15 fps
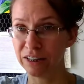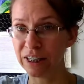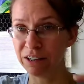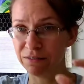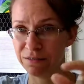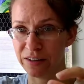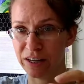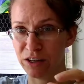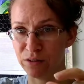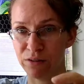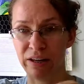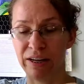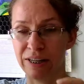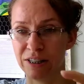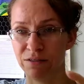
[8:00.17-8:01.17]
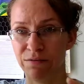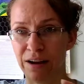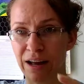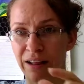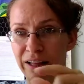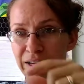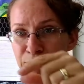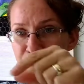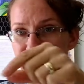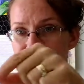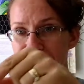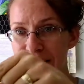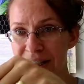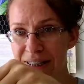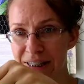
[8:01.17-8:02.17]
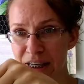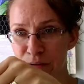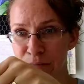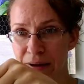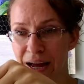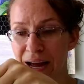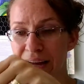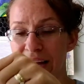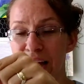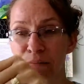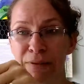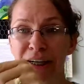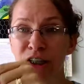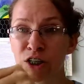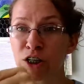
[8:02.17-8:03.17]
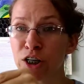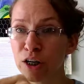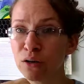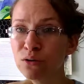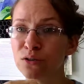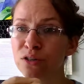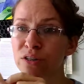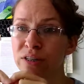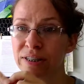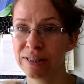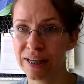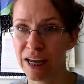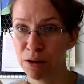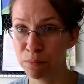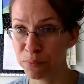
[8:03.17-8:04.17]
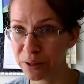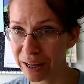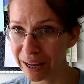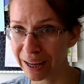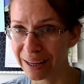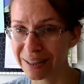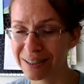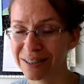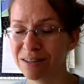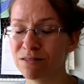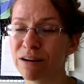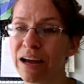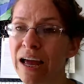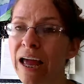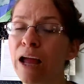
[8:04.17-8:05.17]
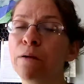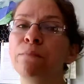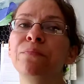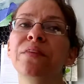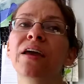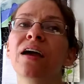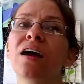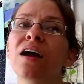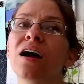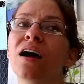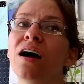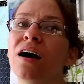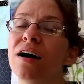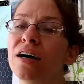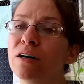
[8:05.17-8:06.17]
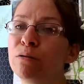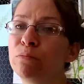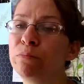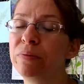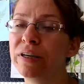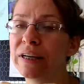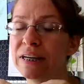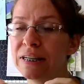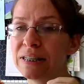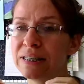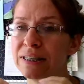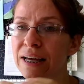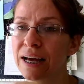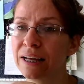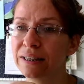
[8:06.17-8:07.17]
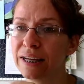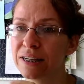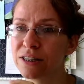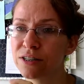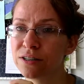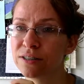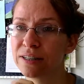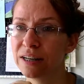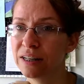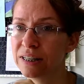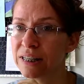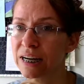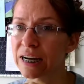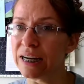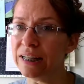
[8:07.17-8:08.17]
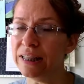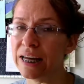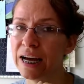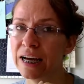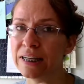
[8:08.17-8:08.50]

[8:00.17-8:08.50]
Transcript: the leaf that you think is a violet and make it stem back, and make sure it goes to the same plant, okay? Because that lesser celandine,